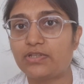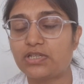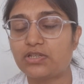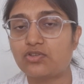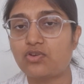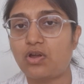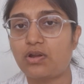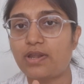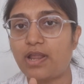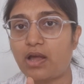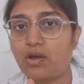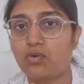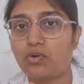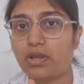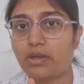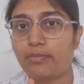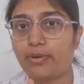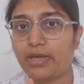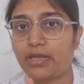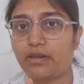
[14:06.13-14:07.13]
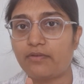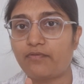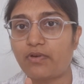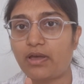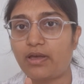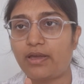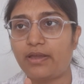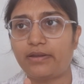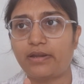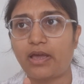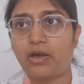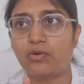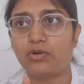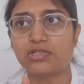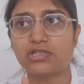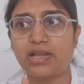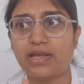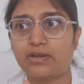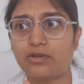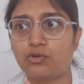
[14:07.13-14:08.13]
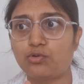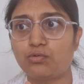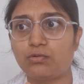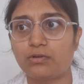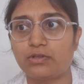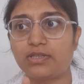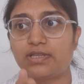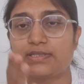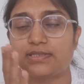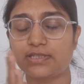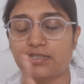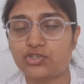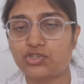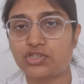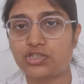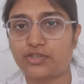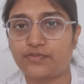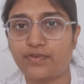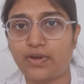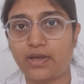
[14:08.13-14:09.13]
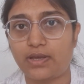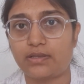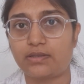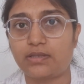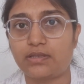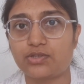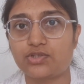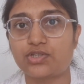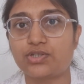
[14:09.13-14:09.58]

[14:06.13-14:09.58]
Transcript: which is called Nakoda Bhairava, and I was like, dude, this is Shiva.